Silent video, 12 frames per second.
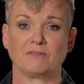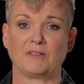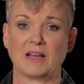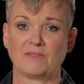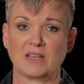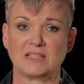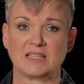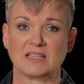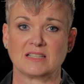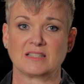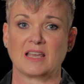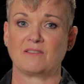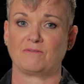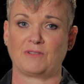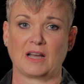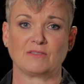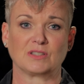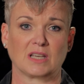5 ideas, and
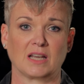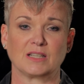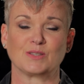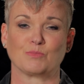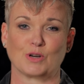5 signs